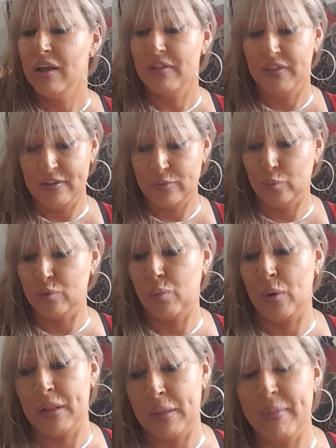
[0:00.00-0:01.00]
this was
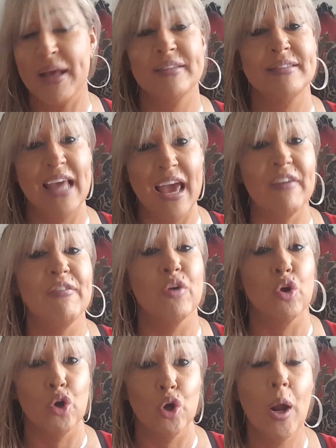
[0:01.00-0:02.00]
one of the best
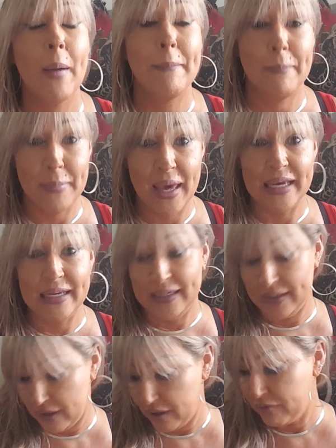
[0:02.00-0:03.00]
ever
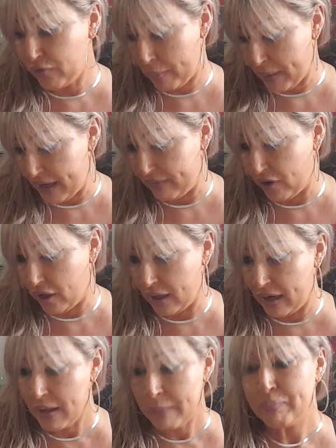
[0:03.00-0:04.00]
made from
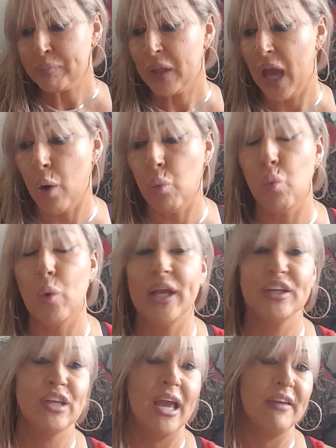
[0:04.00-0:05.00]
Avon. I
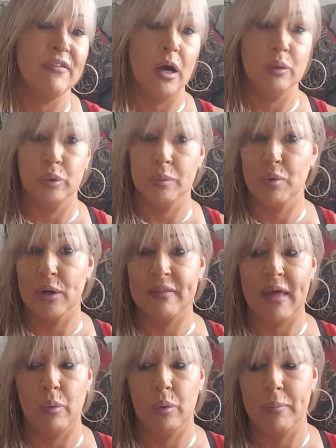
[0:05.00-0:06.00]
wish Avon would bring
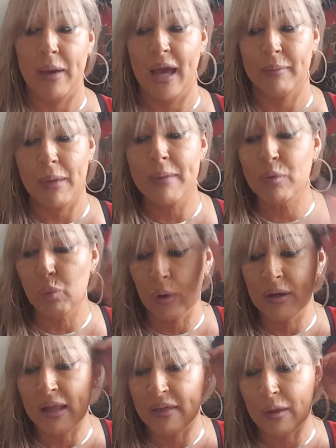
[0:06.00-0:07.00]
that one back. Maybe
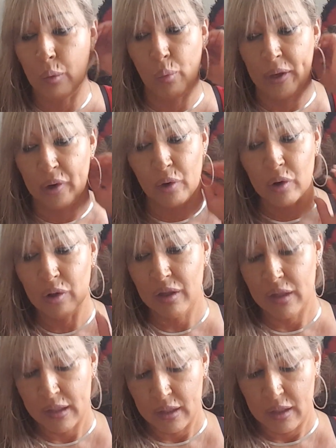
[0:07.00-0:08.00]
one day they will.
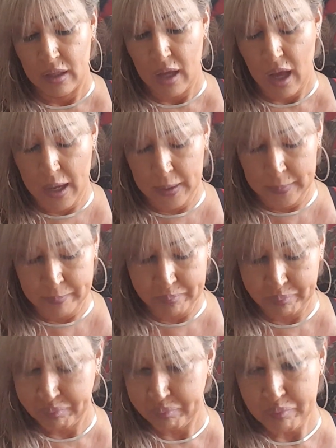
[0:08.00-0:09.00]

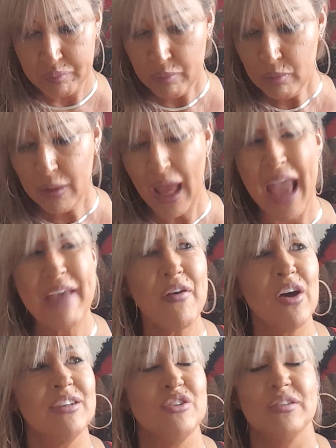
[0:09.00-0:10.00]

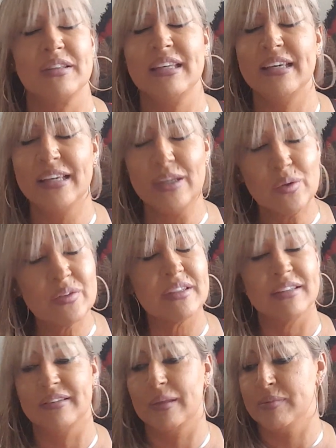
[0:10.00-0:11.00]
Avon just kills
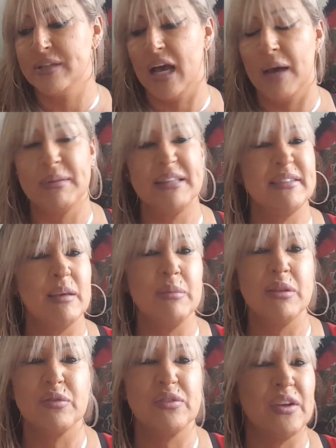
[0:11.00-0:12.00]
it sometime, and some of
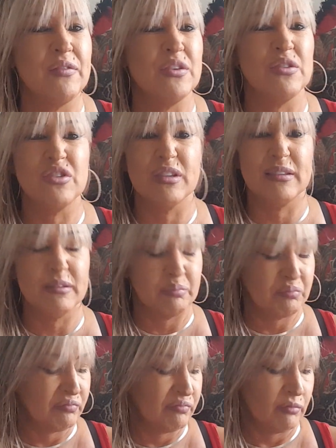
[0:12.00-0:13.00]
their stuff is just
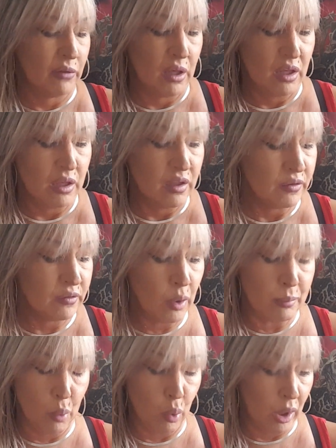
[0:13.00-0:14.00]
so
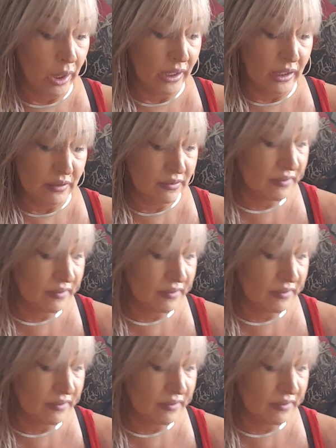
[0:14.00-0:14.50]
boring. It's